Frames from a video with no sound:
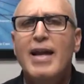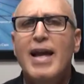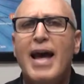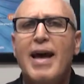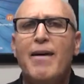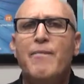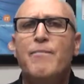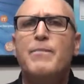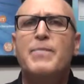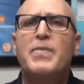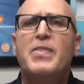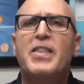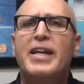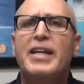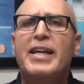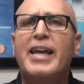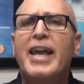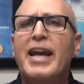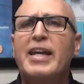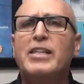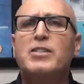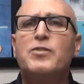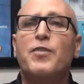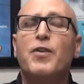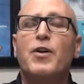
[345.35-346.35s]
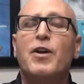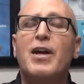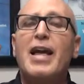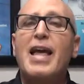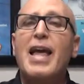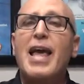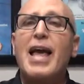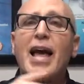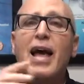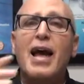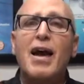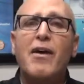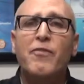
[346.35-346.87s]
and the case for
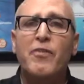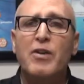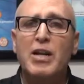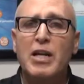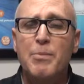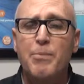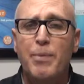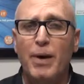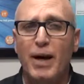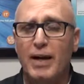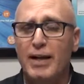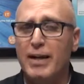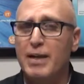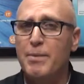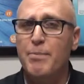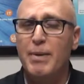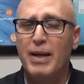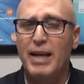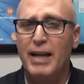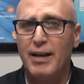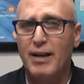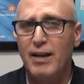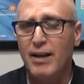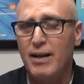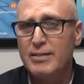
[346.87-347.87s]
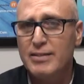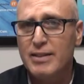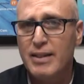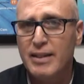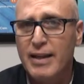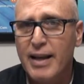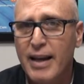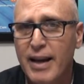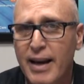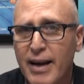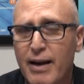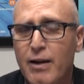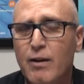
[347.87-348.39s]
everybody being under
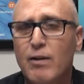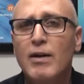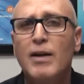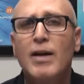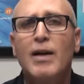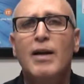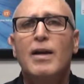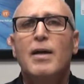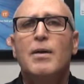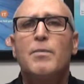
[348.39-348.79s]
care,